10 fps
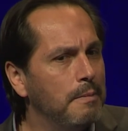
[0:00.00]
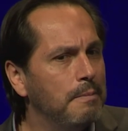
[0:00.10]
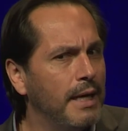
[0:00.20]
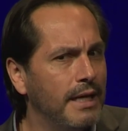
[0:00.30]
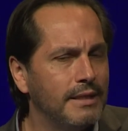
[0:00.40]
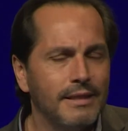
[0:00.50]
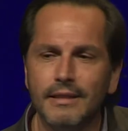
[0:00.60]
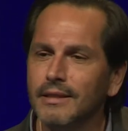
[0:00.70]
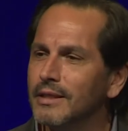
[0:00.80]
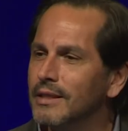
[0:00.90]
But
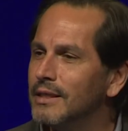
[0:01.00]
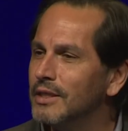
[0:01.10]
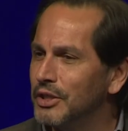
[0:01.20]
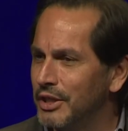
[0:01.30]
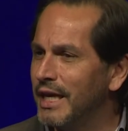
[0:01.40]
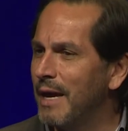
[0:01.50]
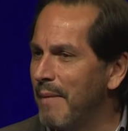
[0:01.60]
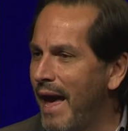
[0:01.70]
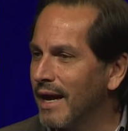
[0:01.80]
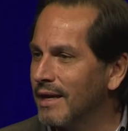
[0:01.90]
she came
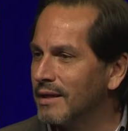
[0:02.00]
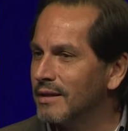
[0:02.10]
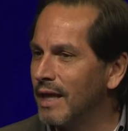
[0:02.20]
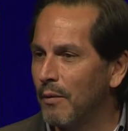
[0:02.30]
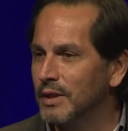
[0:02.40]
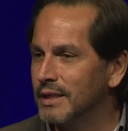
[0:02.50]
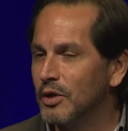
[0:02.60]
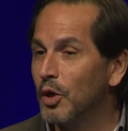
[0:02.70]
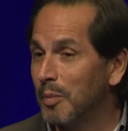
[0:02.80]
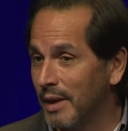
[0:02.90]
back. That wasn't
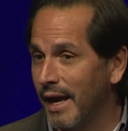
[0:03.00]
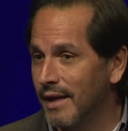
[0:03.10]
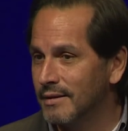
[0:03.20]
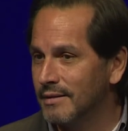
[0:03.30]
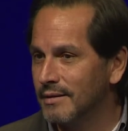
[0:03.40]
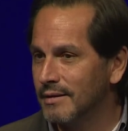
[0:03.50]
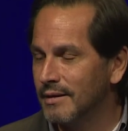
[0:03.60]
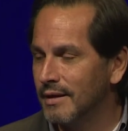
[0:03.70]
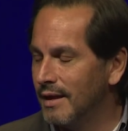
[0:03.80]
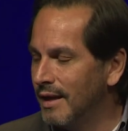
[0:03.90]
her plan.
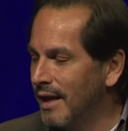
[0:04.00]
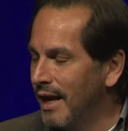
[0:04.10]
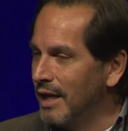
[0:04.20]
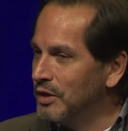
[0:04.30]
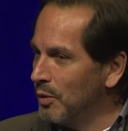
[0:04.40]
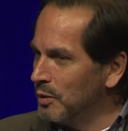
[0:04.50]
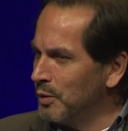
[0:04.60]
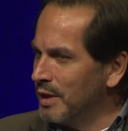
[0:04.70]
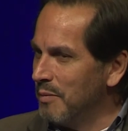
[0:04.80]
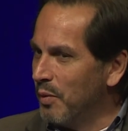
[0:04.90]
And so it was
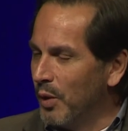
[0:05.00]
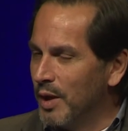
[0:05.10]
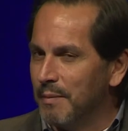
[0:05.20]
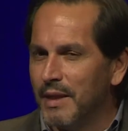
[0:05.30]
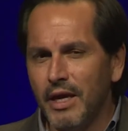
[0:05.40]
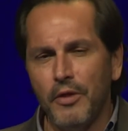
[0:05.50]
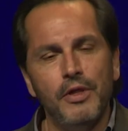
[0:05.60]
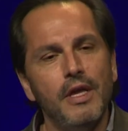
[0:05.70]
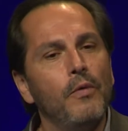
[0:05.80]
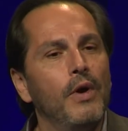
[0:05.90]
really important. But the other
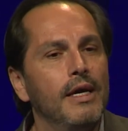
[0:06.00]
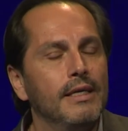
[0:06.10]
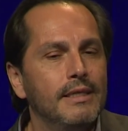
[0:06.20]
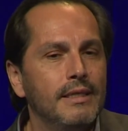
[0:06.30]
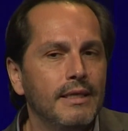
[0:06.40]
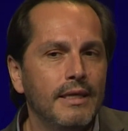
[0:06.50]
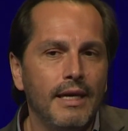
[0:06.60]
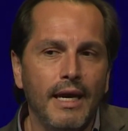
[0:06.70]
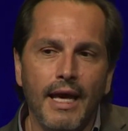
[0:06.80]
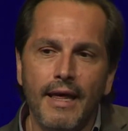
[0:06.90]
thing was
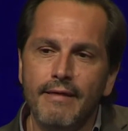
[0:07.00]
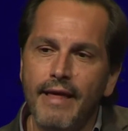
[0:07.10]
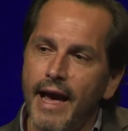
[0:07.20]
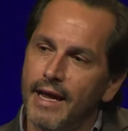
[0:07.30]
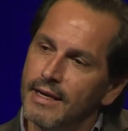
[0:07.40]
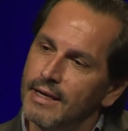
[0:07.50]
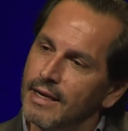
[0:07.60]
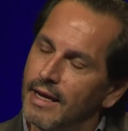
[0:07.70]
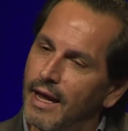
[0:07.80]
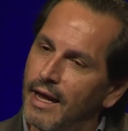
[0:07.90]
that
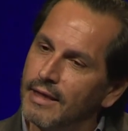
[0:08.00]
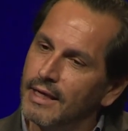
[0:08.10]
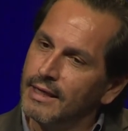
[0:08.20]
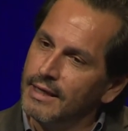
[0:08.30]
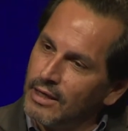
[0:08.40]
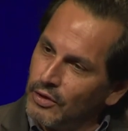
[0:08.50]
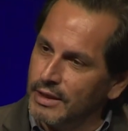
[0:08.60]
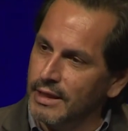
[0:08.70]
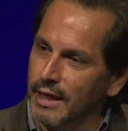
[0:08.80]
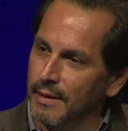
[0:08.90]
the clinical
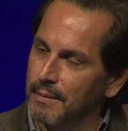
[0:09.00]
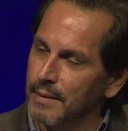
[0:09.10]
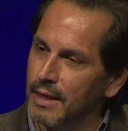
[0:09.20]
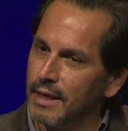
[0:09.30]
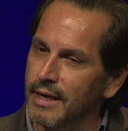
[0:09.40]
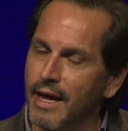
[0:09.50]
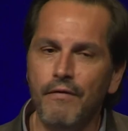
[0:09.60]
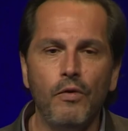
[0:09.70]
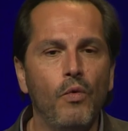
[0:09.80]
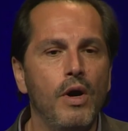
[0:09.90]
team
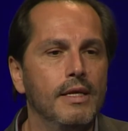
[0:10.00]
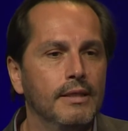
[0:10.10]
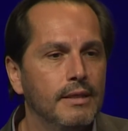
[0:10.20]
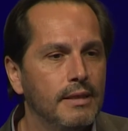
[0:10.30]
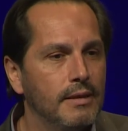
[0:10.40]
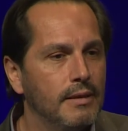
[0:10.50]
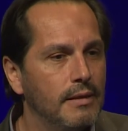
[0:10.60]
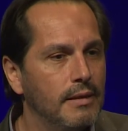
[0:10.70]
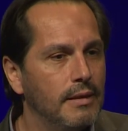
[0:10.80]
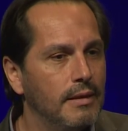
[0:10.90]
never once
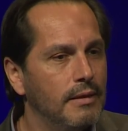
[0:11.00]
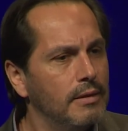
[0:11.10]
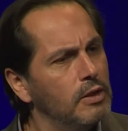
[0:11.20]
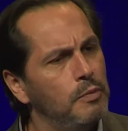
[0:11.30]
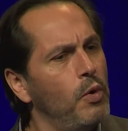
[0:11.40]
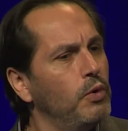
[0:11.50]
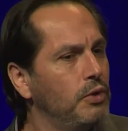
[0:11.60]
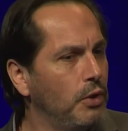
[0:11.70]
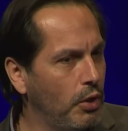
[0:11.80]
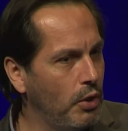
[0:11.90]
spoke to
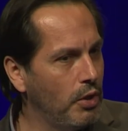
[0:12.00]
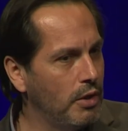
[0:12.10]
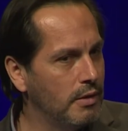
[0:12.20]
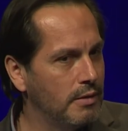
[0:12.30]
her